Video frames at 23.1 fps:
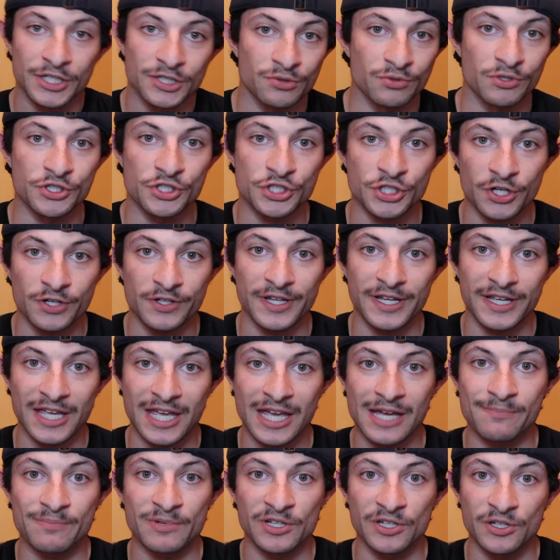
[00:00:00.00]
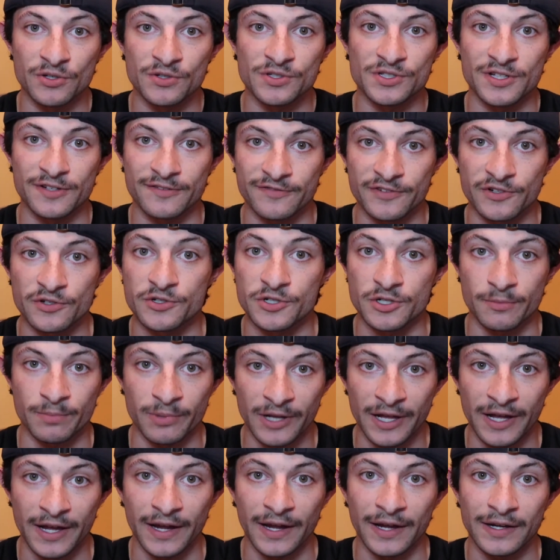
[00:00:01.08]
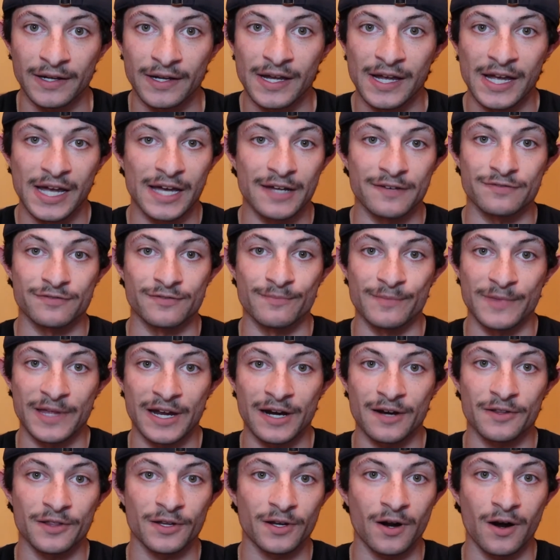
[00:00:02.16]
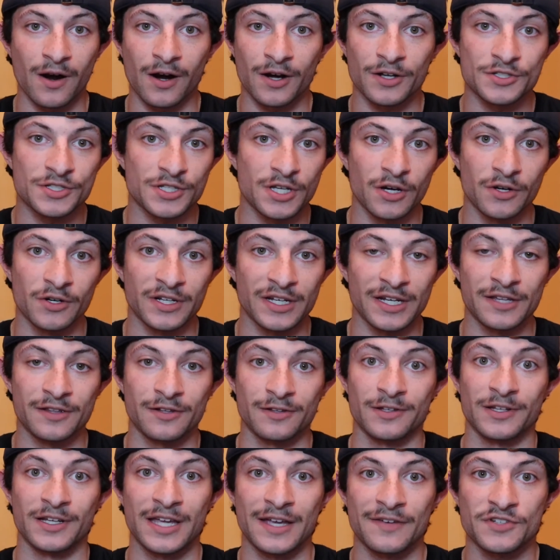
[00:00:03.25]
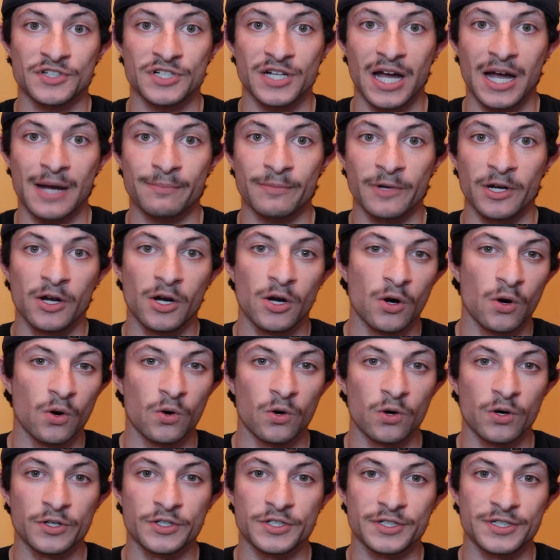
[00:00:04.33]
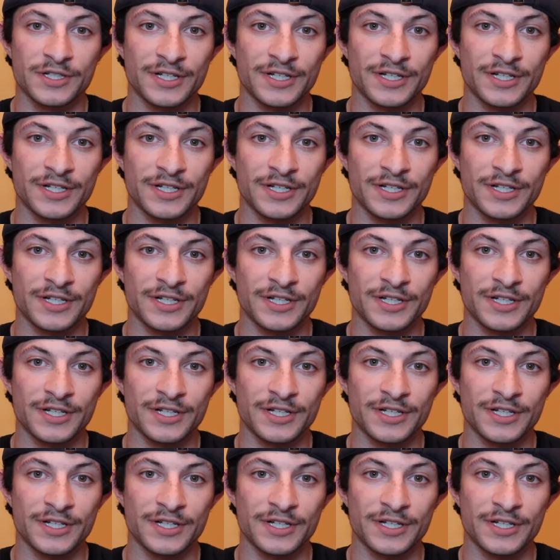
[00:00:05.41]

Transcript: to ensure they can't be used in future play. And from there, the cards go to either the gift shop or to